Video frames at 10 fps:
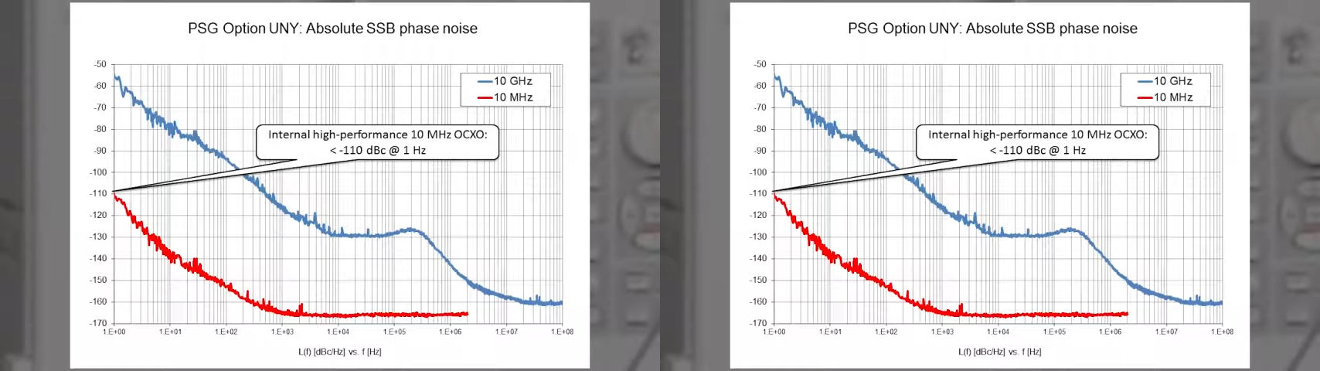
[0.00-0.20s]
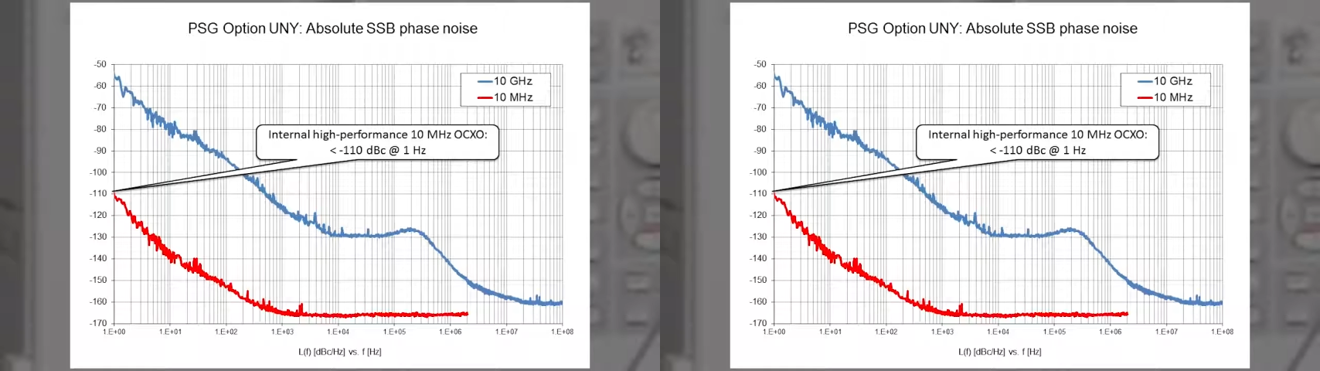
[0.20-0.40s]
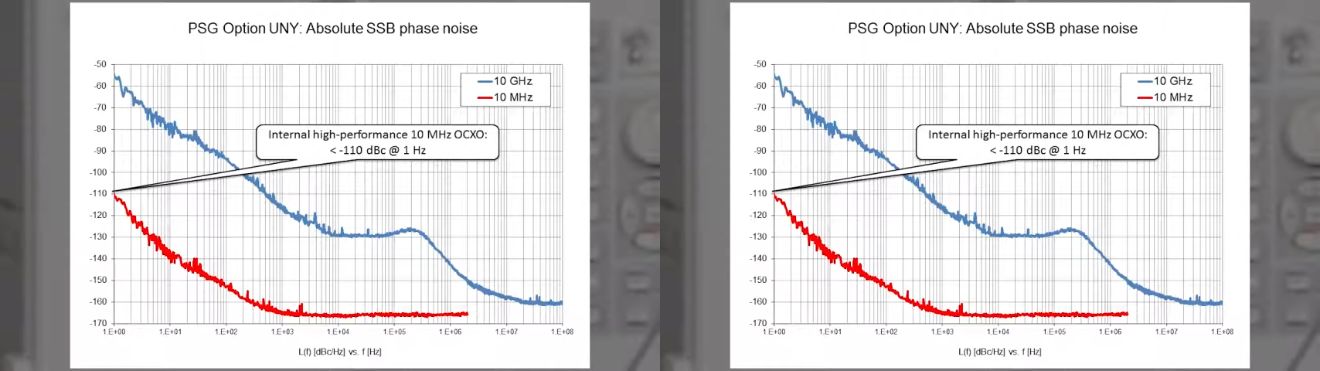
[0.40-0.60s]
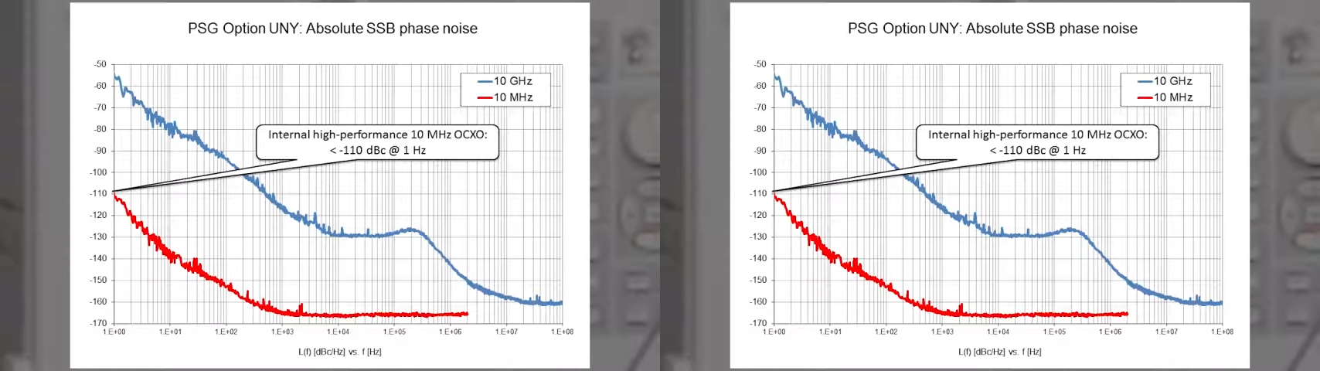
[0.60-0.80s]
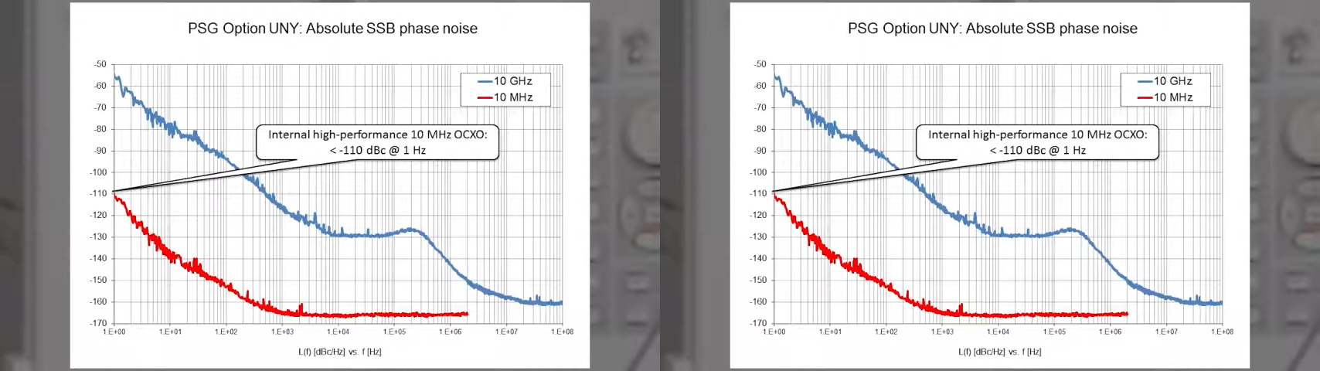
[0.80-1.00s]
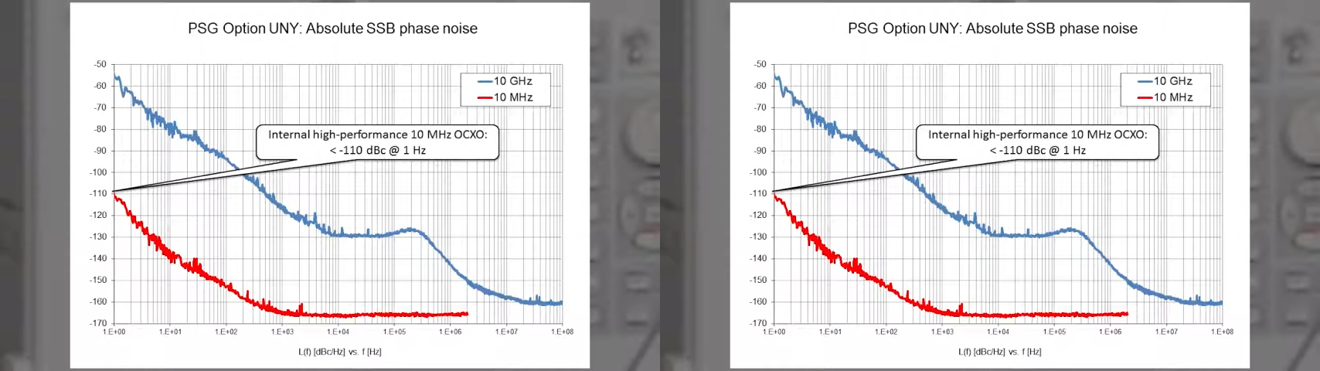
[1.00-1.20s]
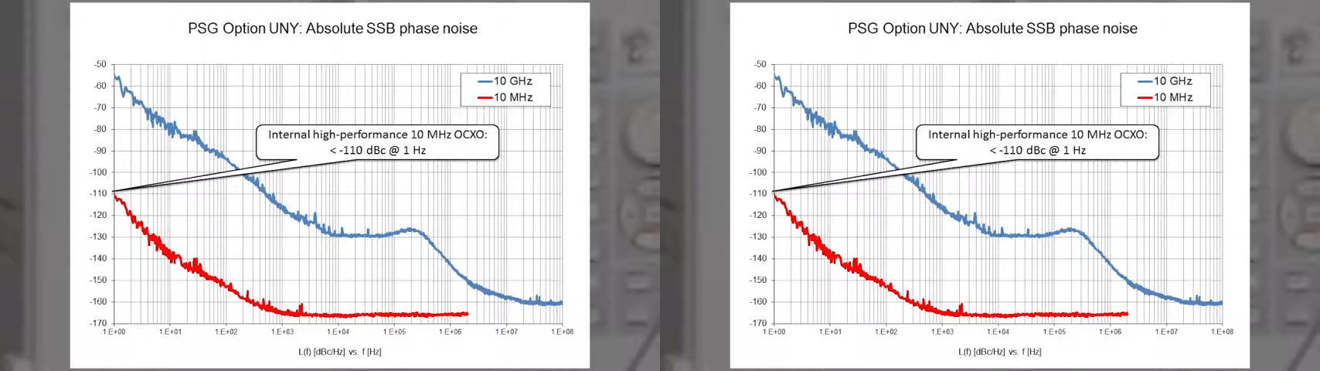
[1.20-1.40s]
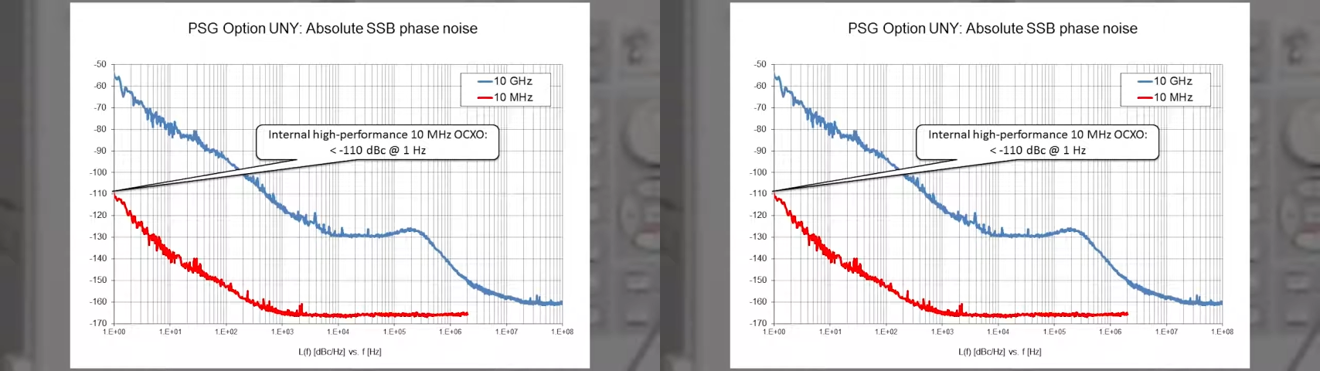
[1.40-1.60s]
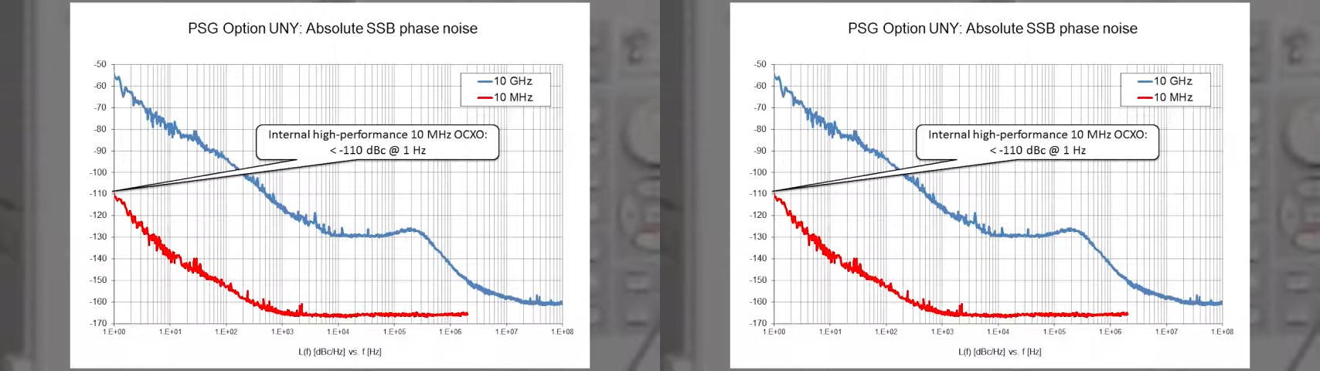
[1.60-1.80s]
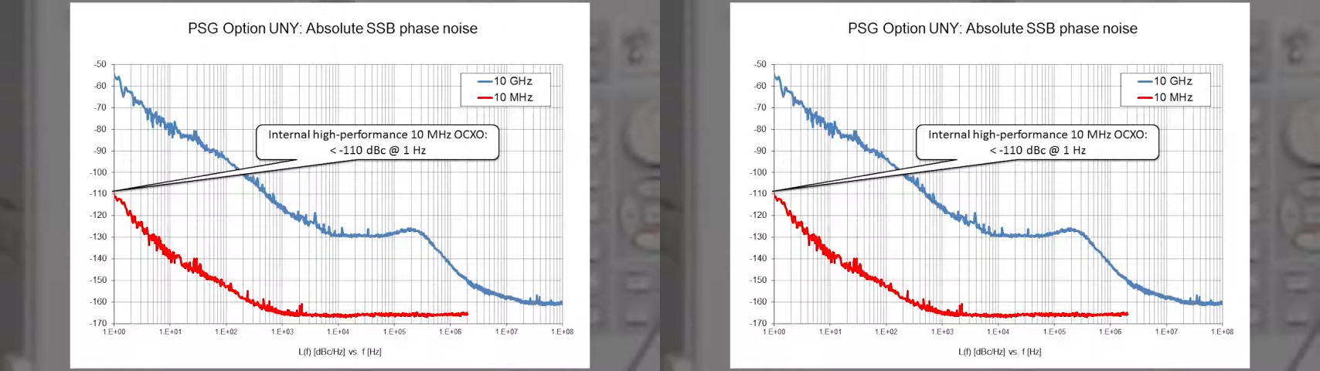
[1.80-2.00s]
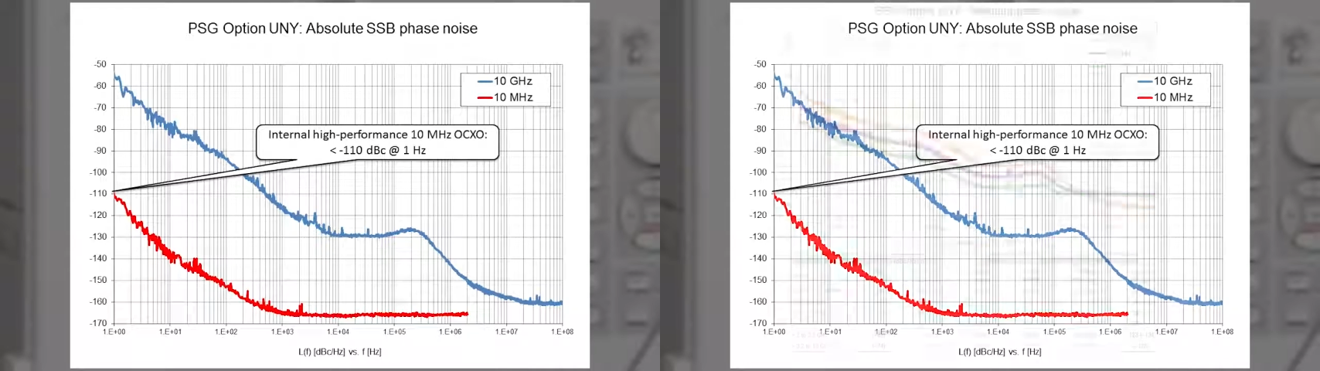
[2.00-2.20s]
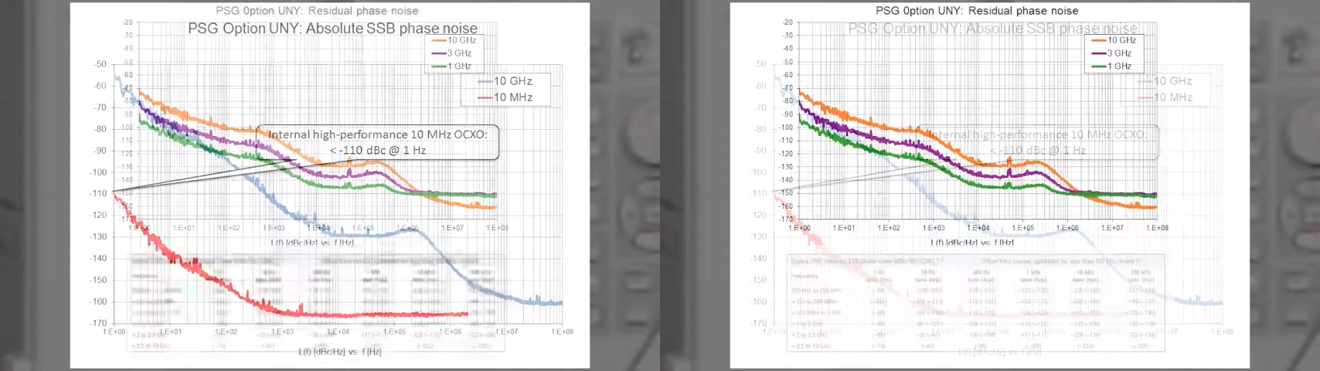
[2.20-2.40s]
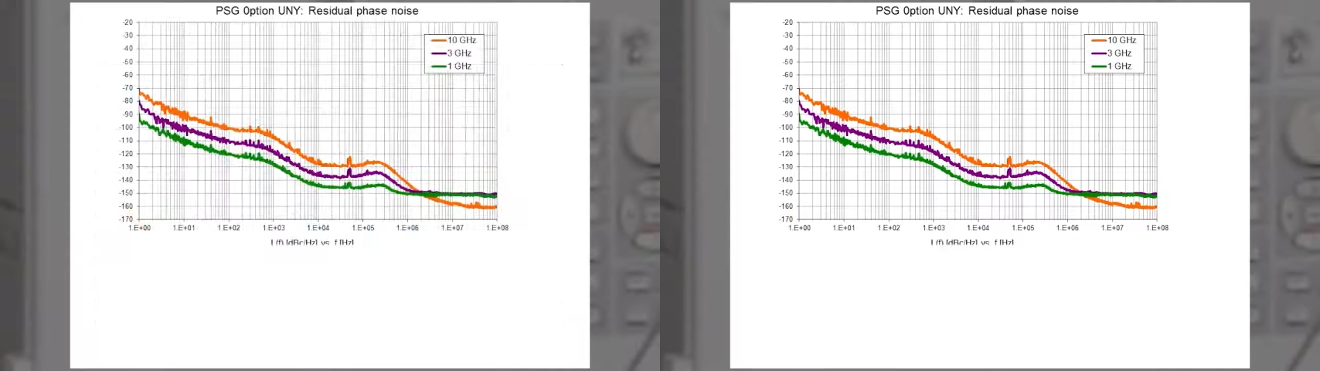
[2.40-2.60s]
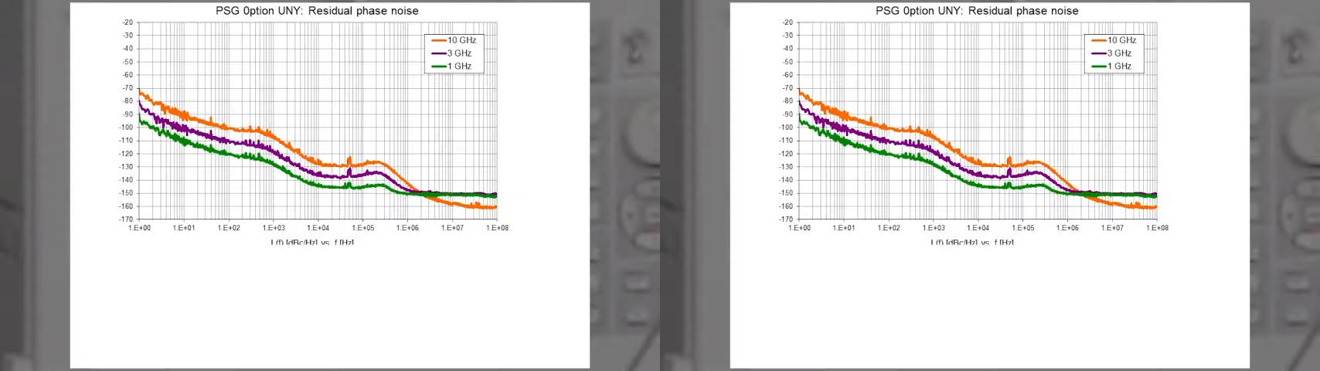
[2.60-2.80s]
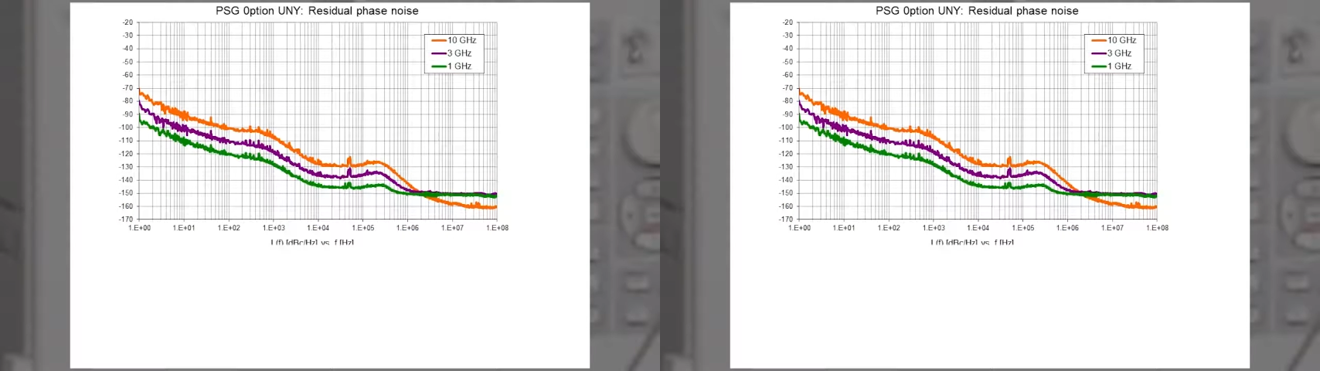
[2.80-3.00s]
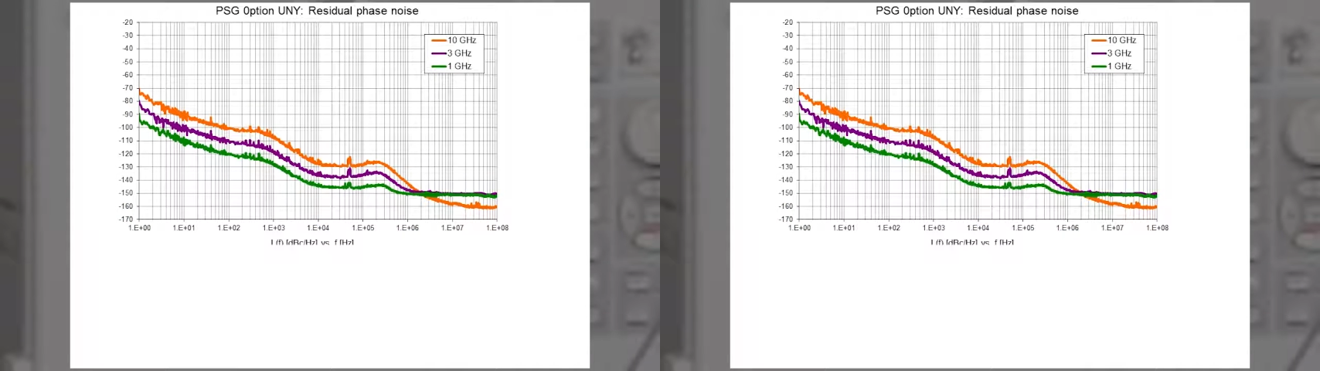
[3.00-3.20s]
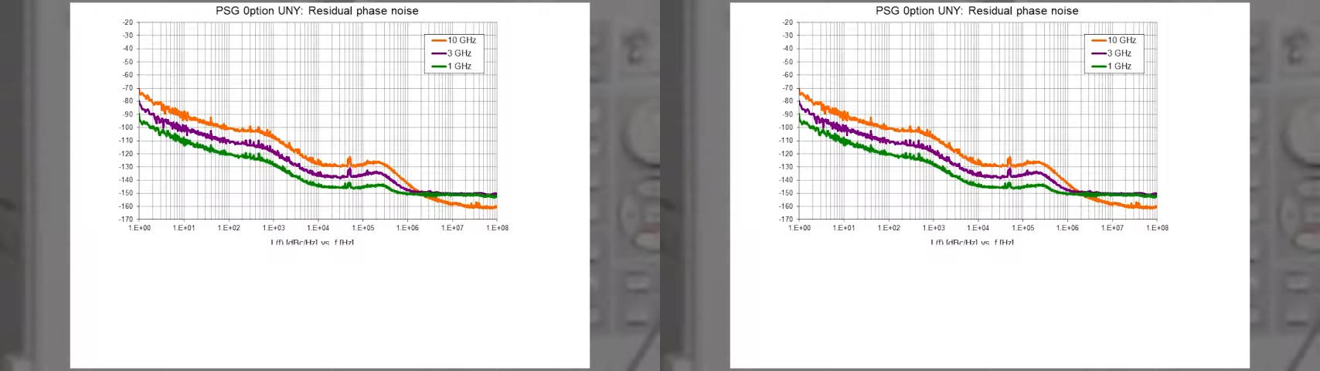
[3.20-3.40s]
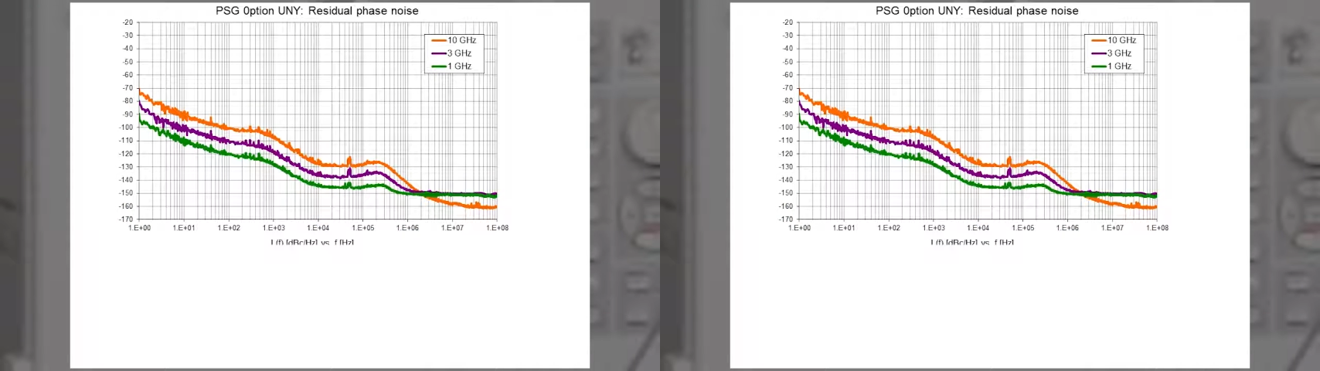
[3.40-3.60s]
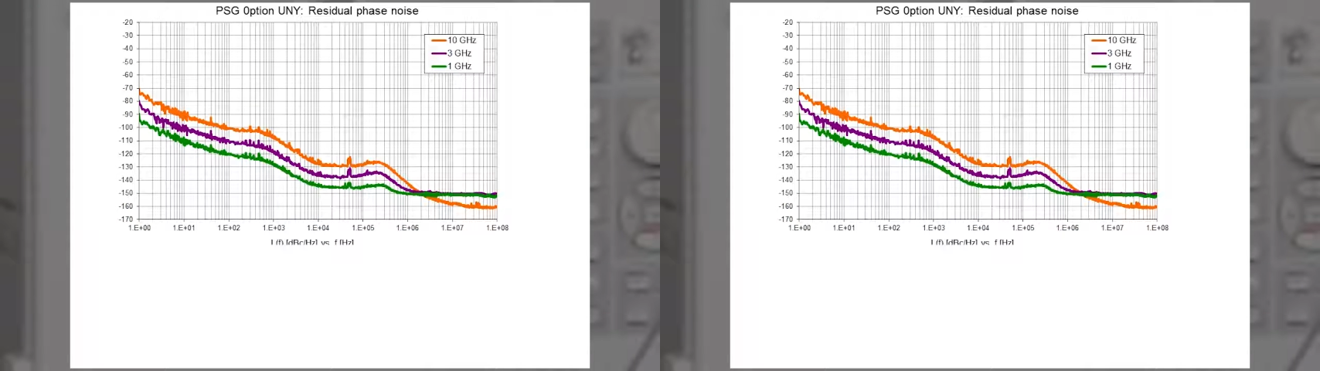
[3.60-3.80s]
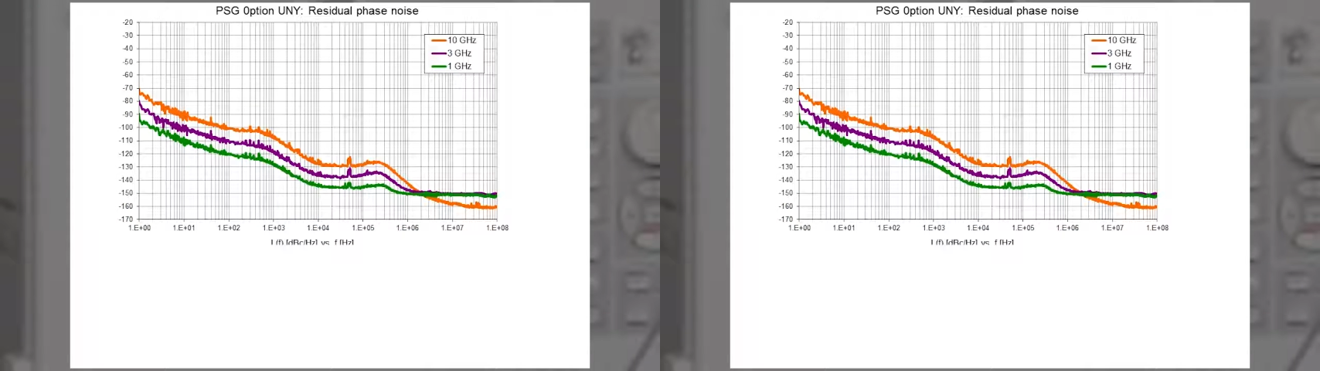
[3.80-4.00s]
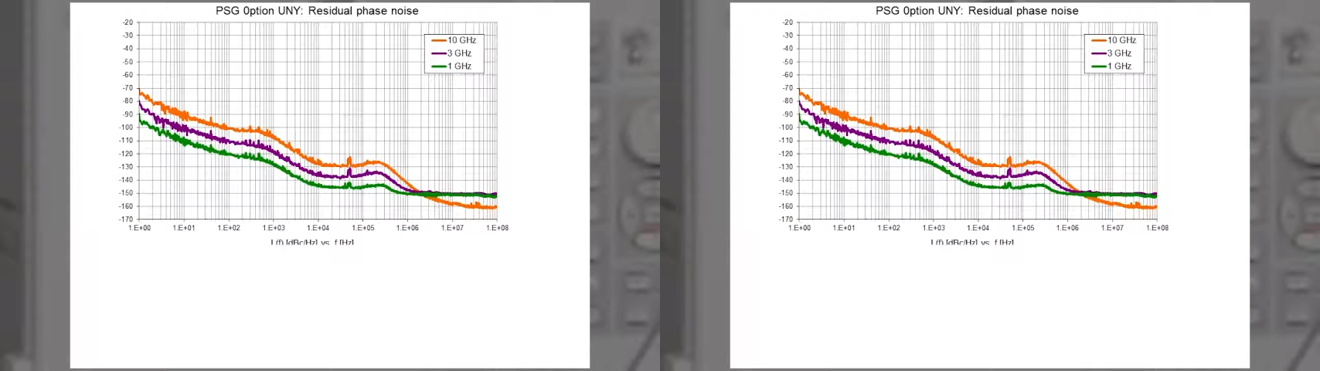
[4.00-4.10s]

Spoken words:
[unreadable: no face in view]